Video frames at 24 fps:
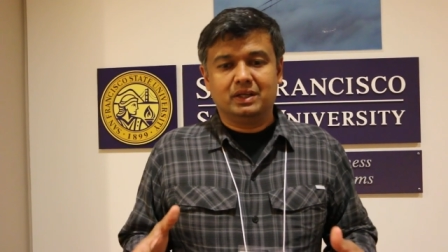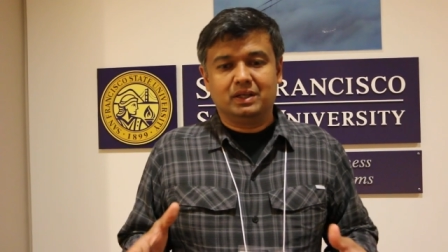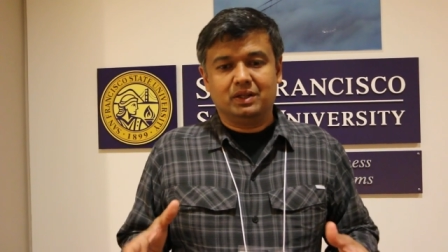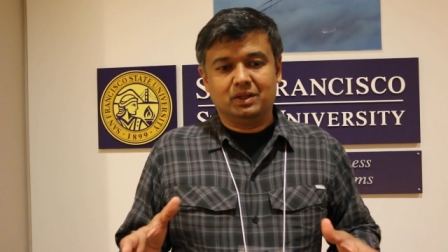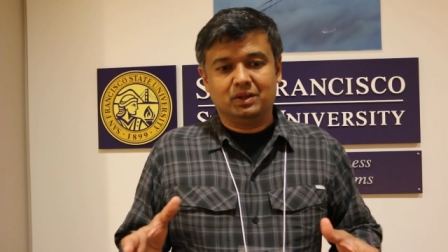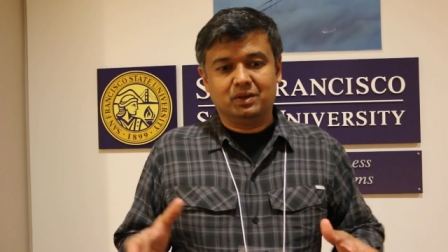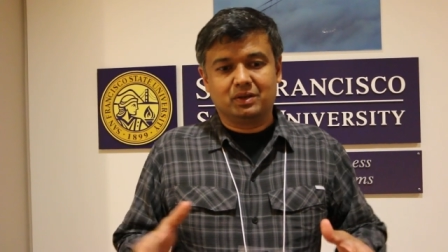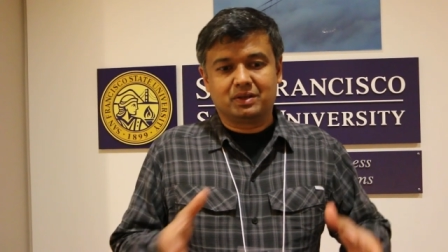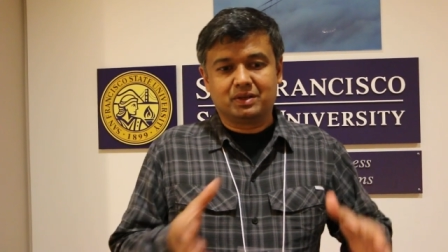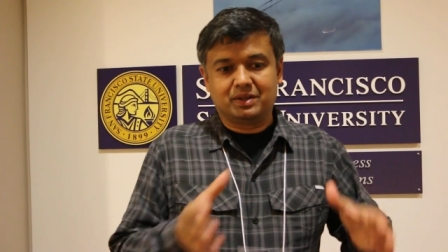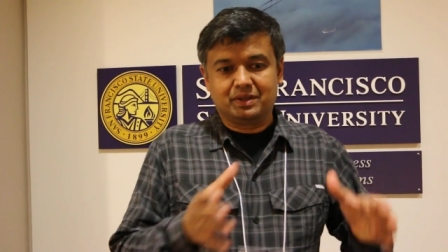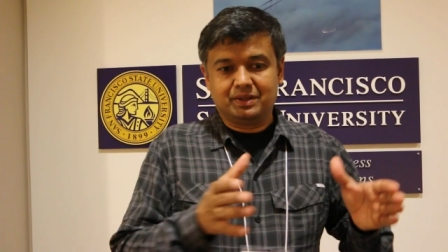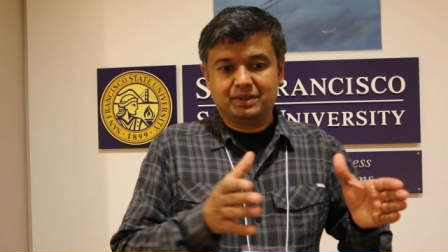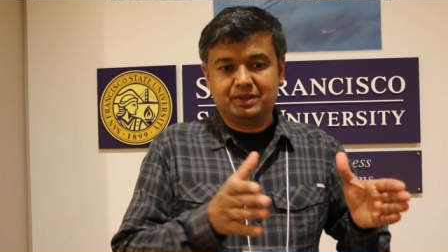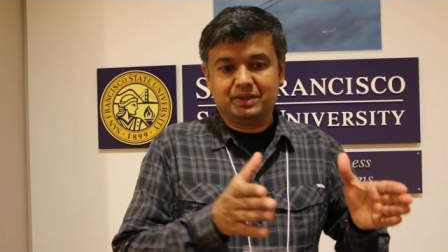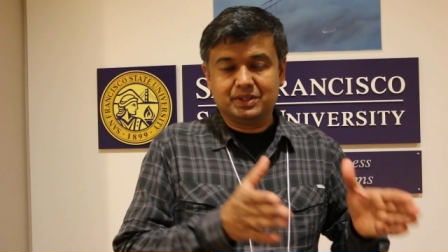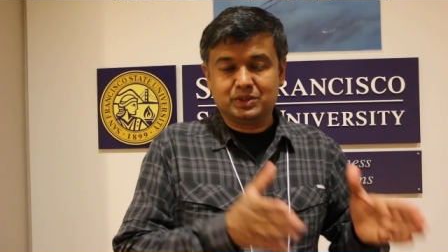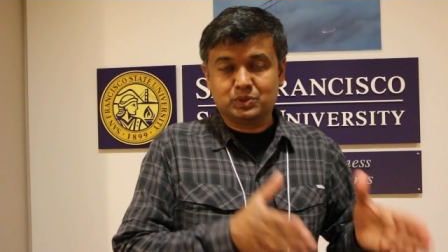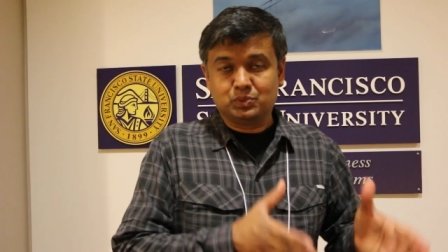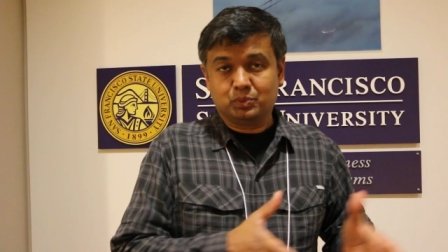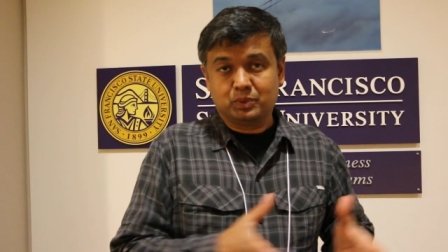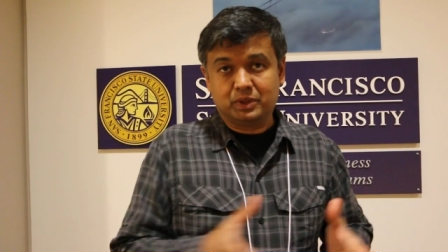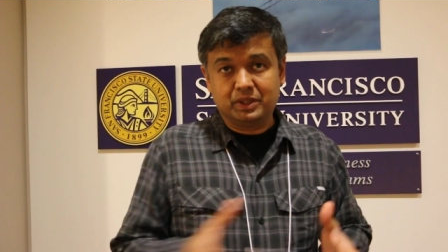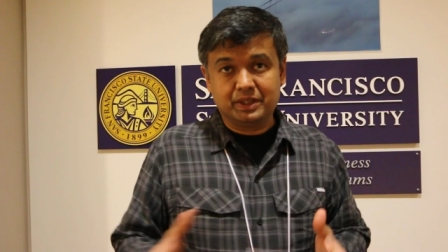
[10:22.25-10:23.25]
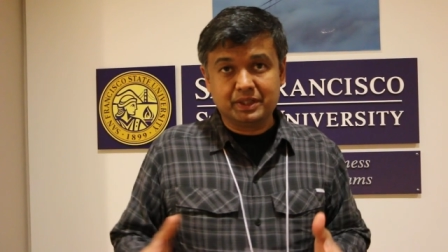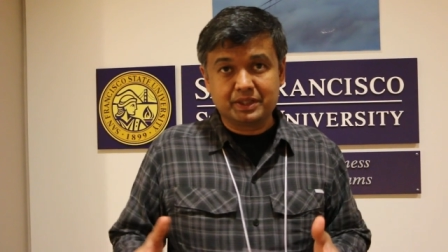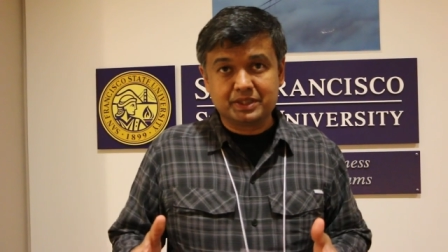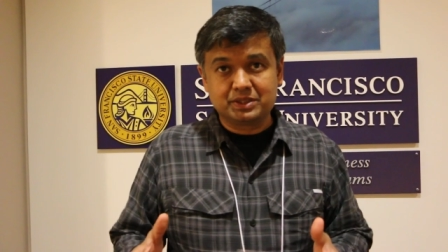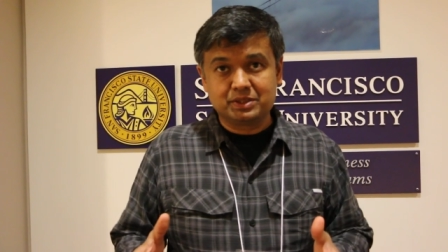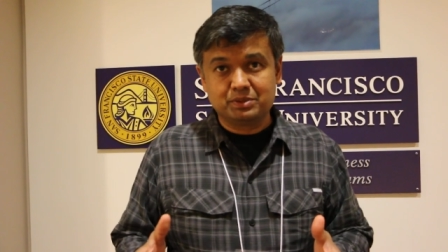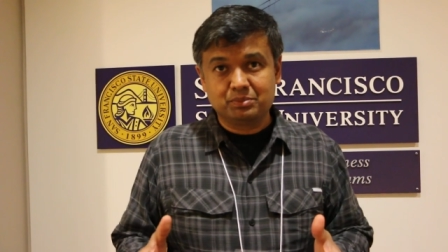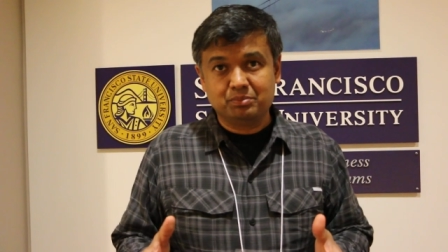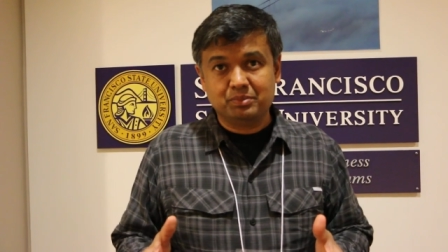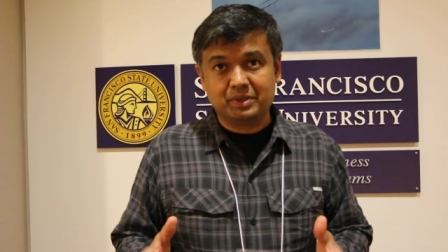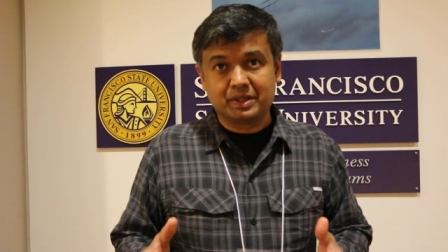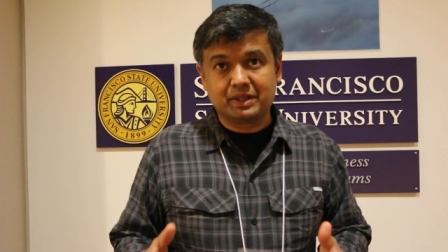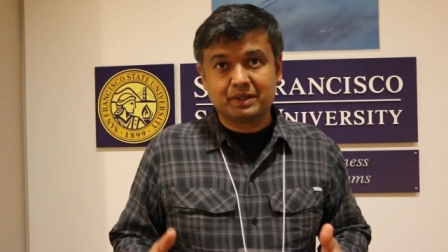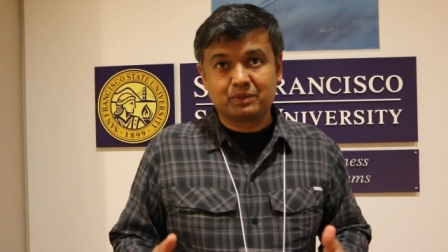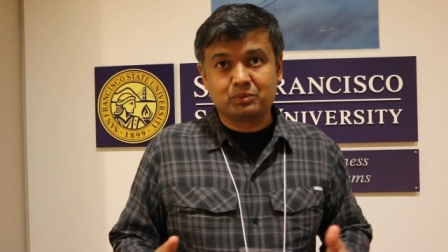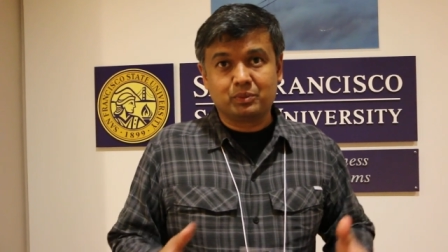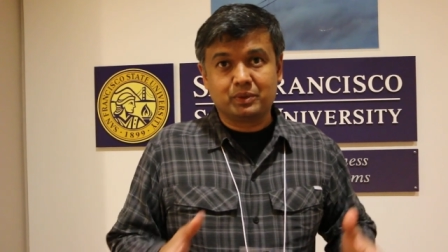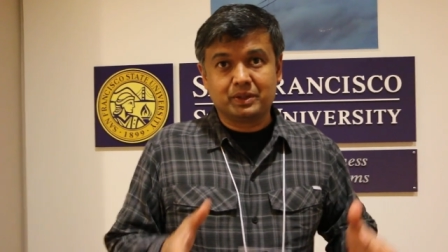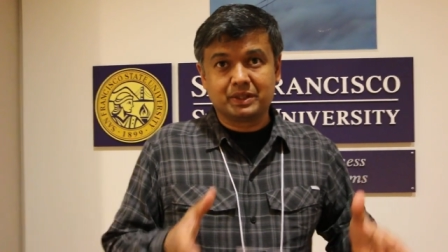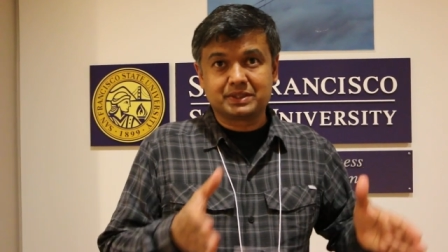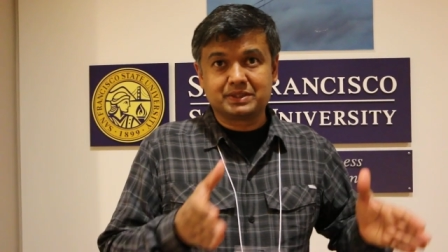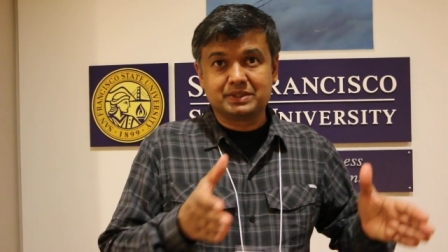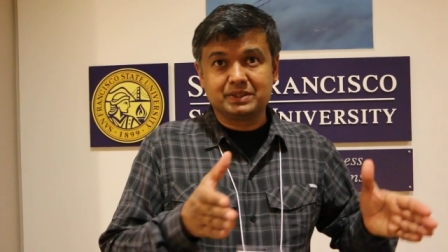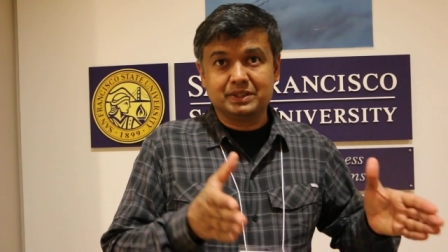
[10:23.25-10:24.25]
look, this works, but it
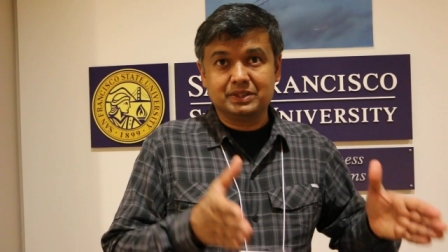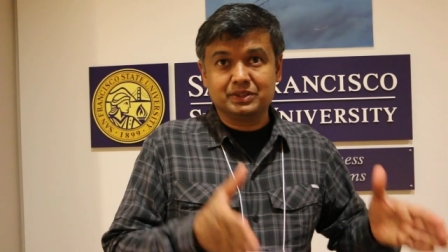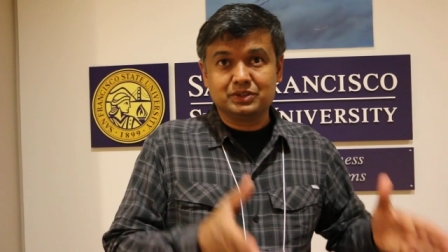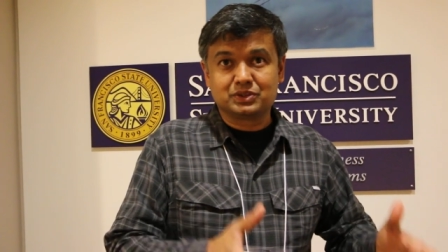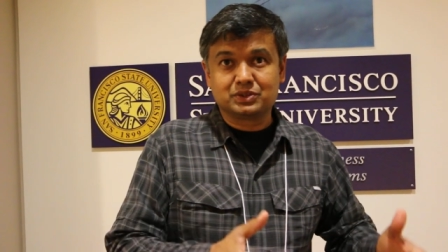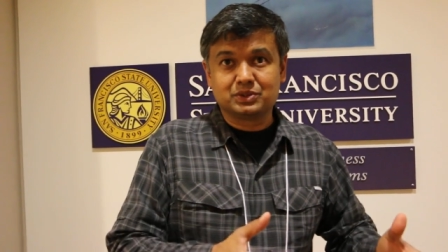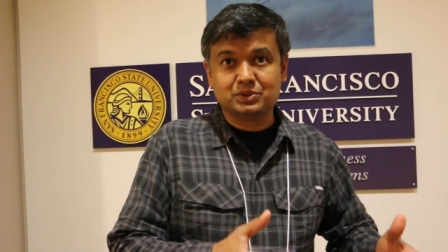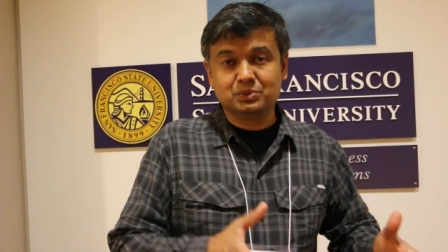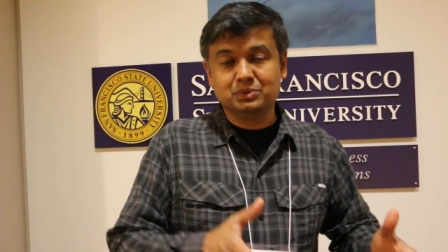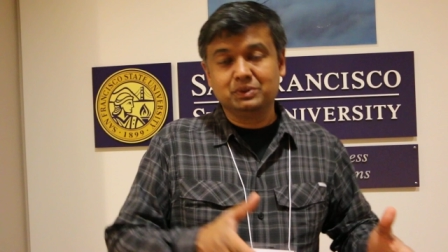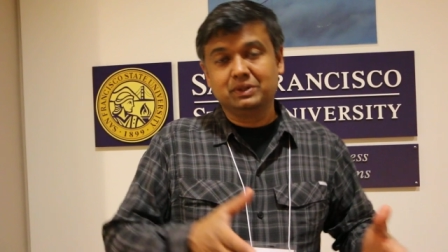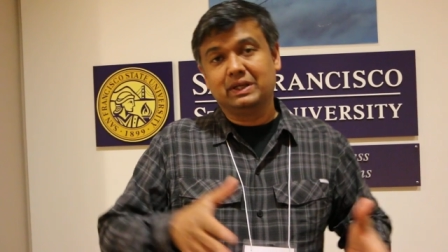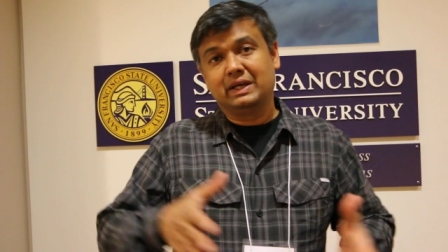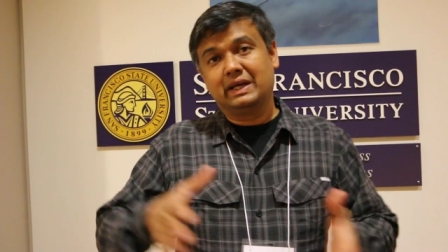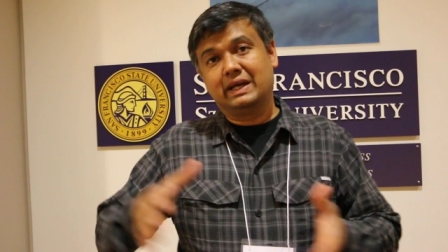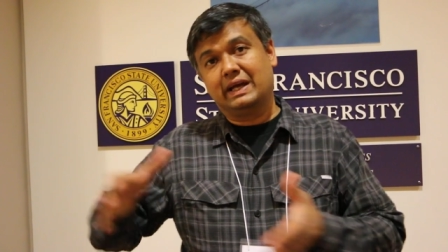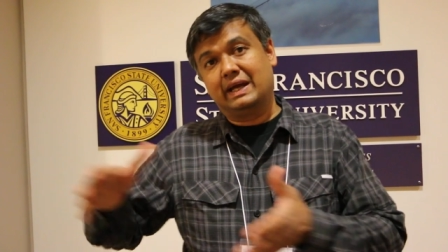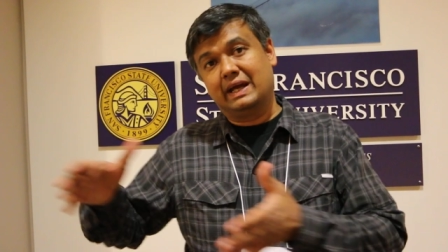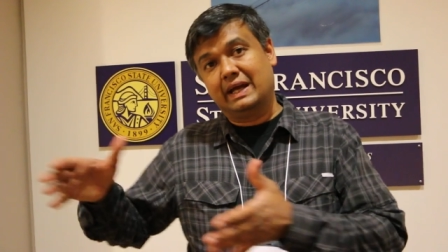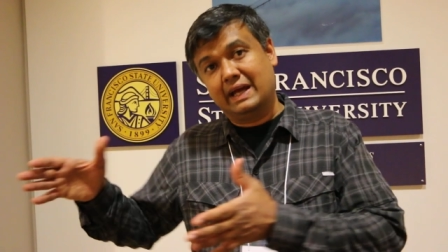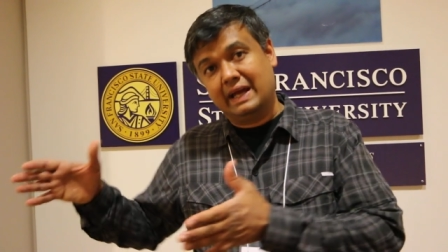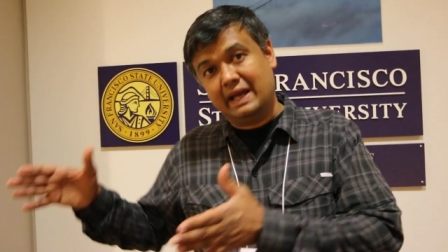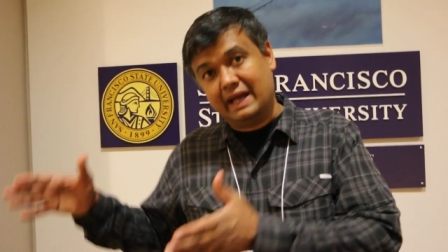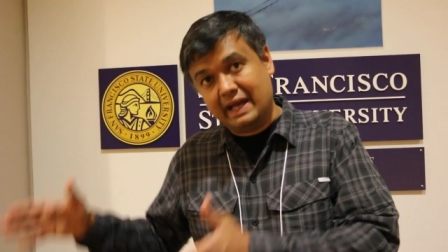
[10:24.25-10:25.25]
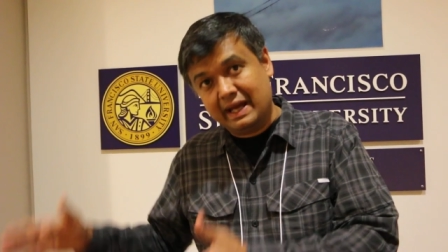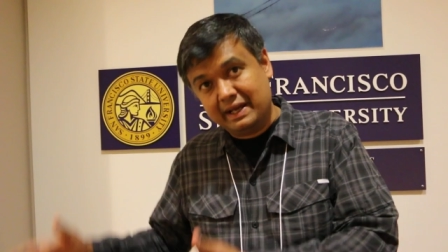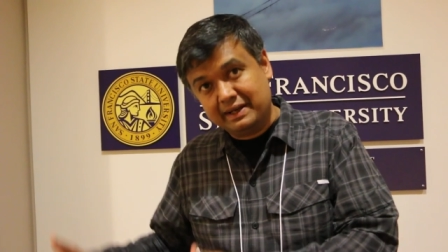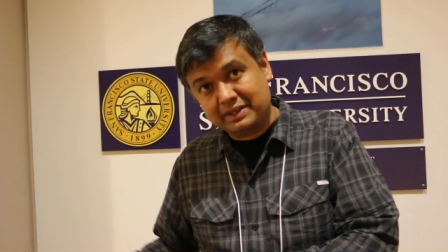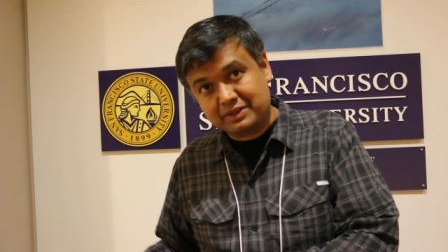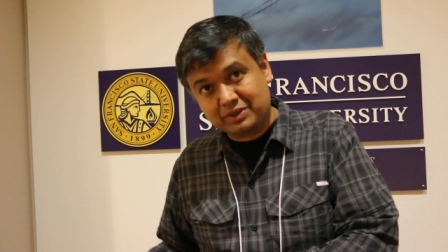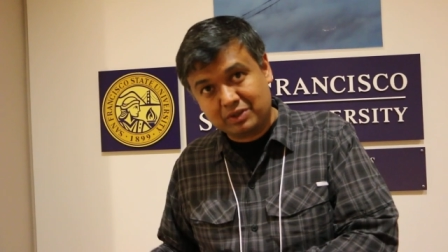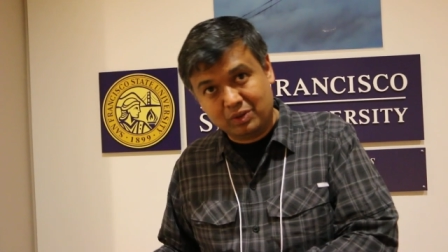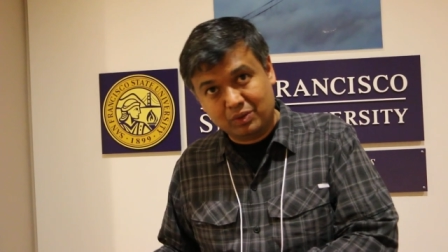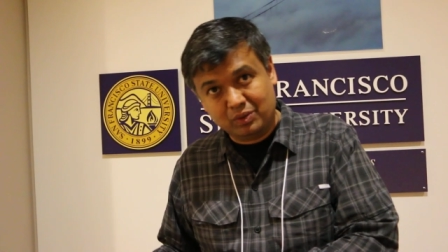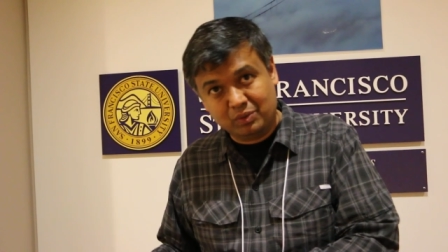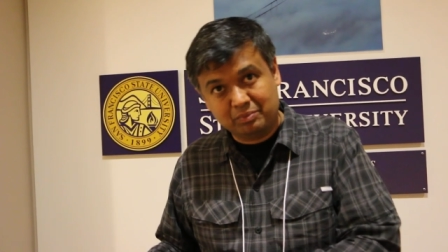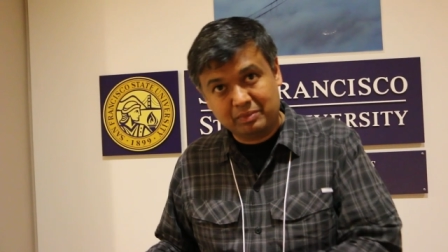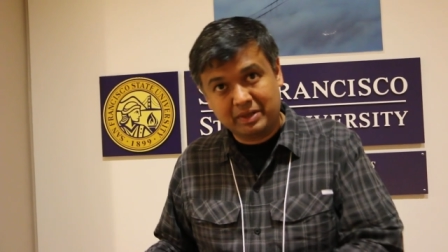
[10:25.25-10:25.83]
works in school and at home,